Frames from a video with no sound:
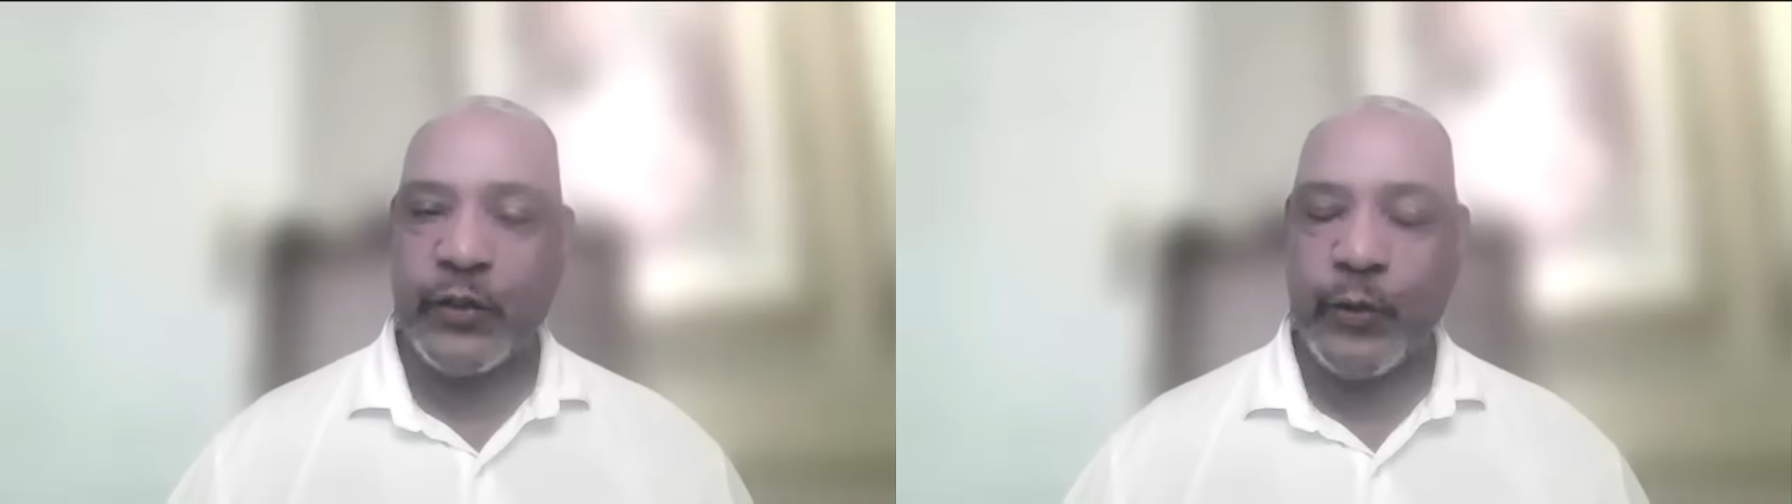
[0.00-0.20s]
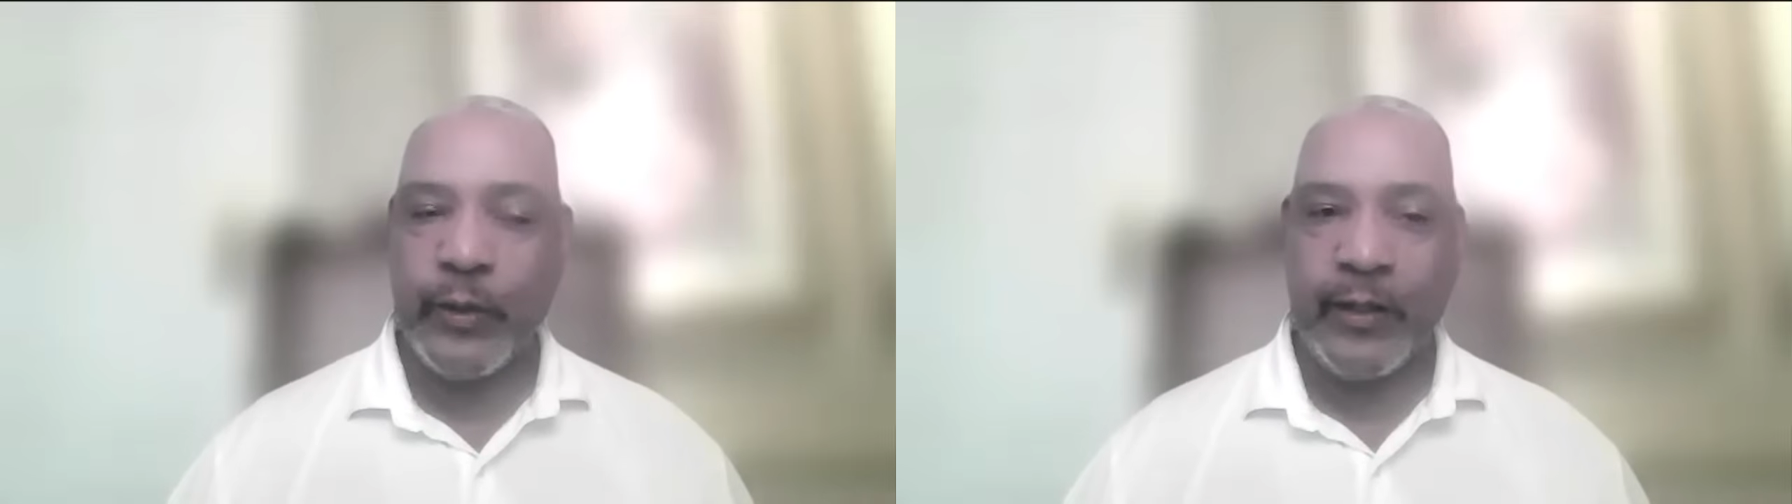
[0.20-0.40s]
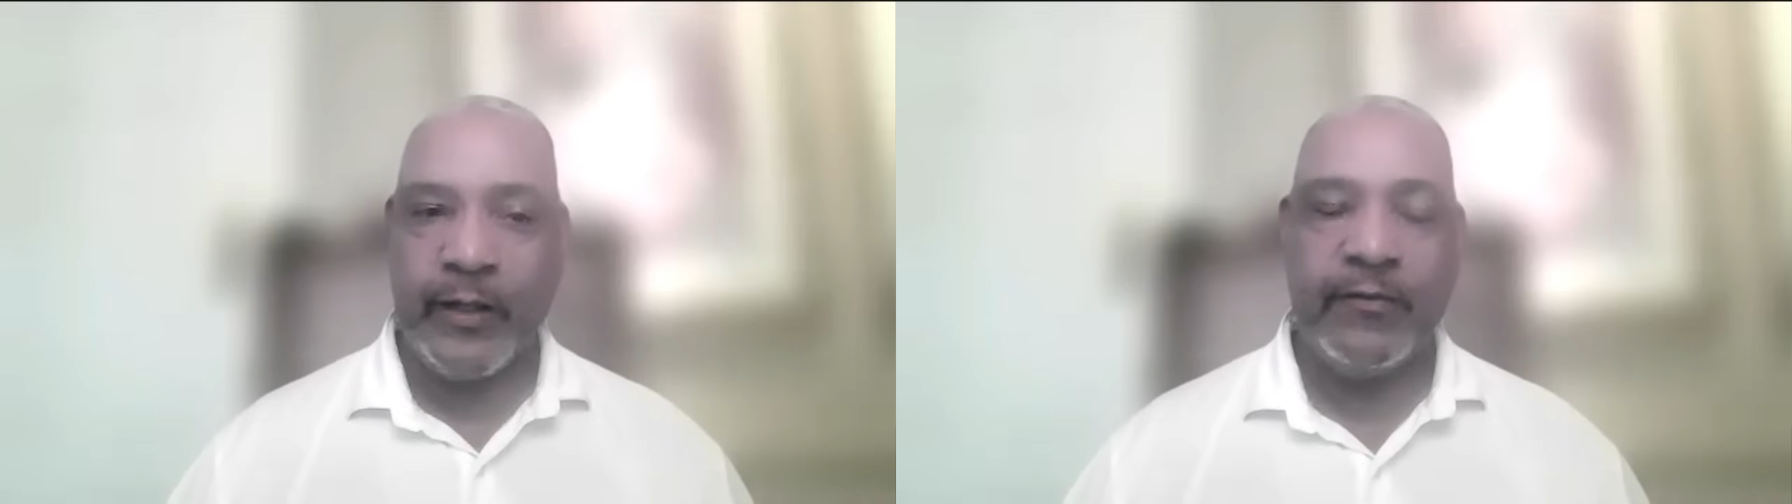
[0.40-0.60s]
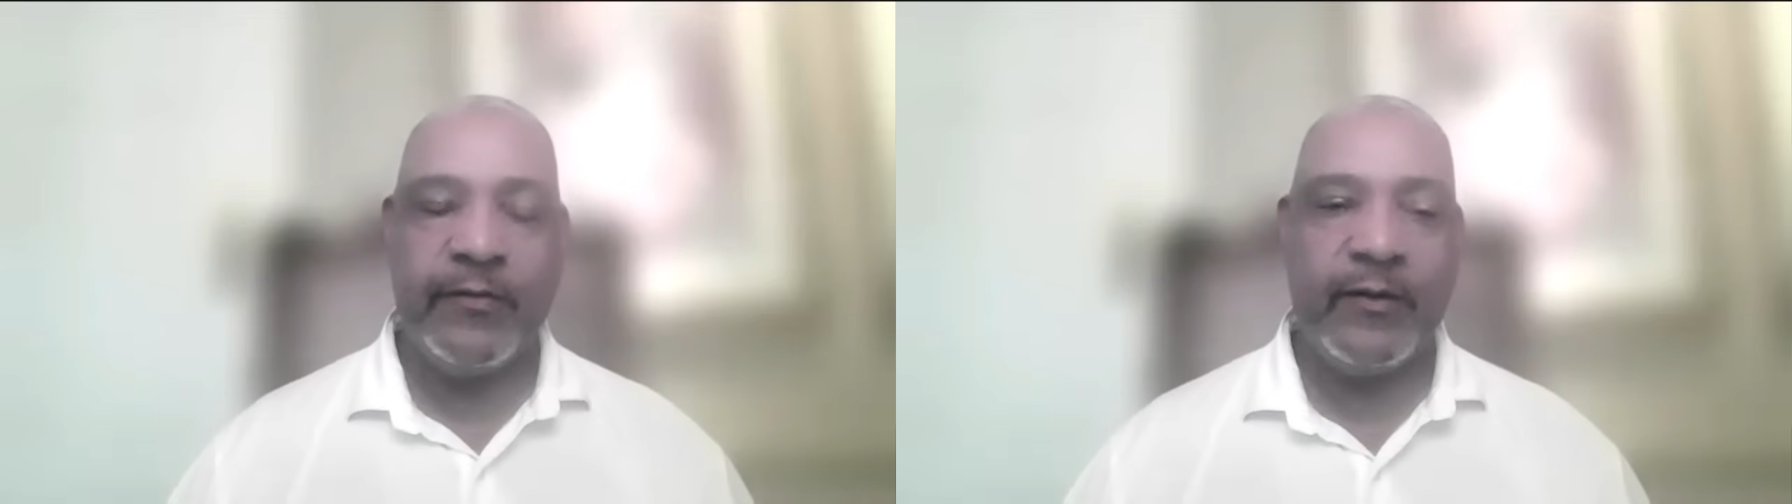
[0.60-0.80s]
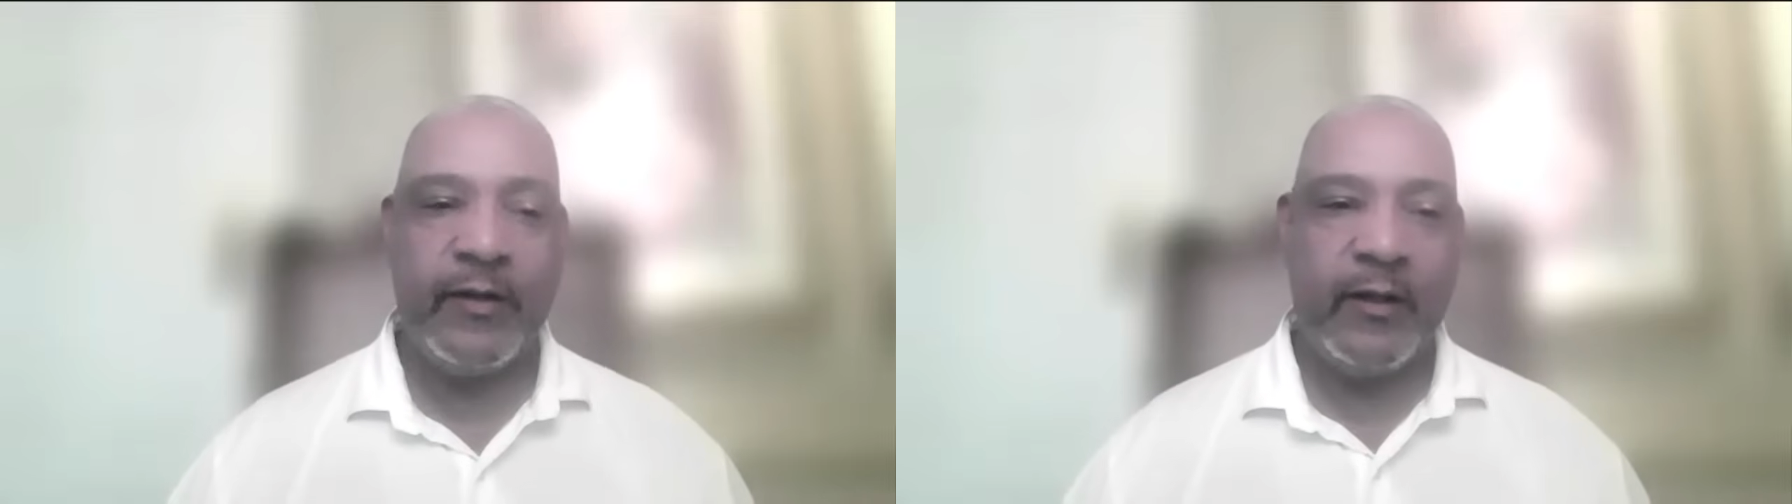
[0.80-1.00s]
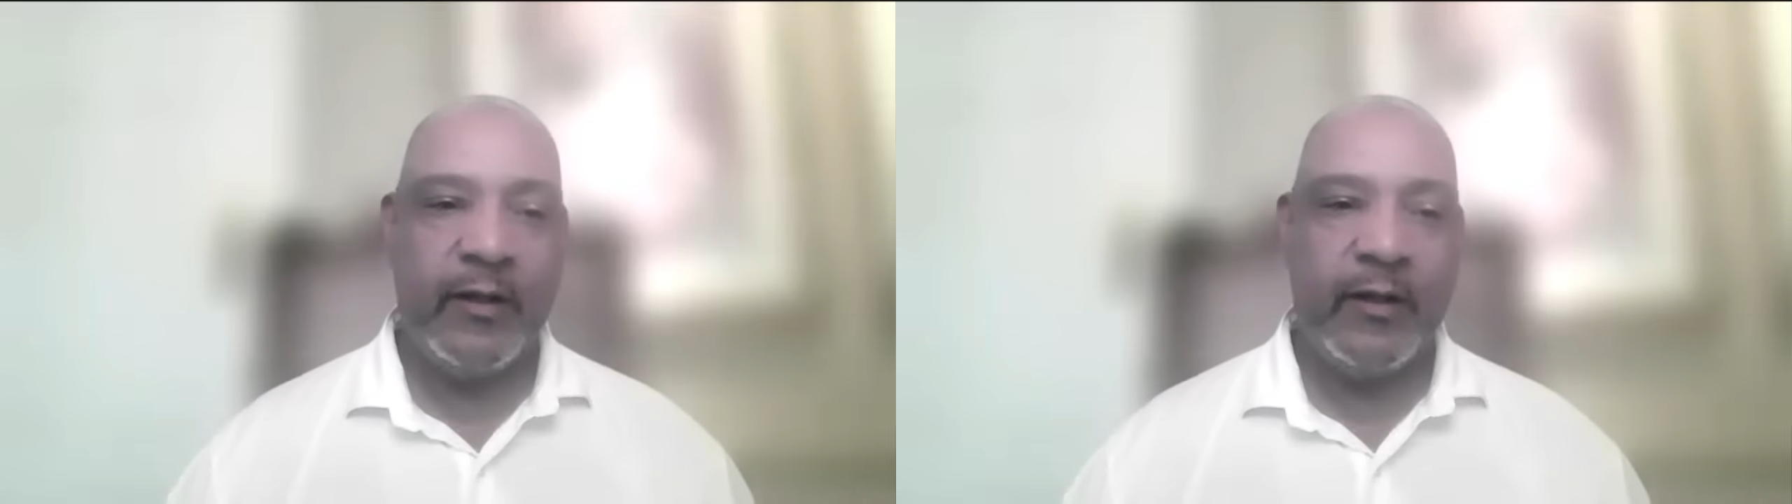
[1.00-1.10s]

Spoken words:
intuitive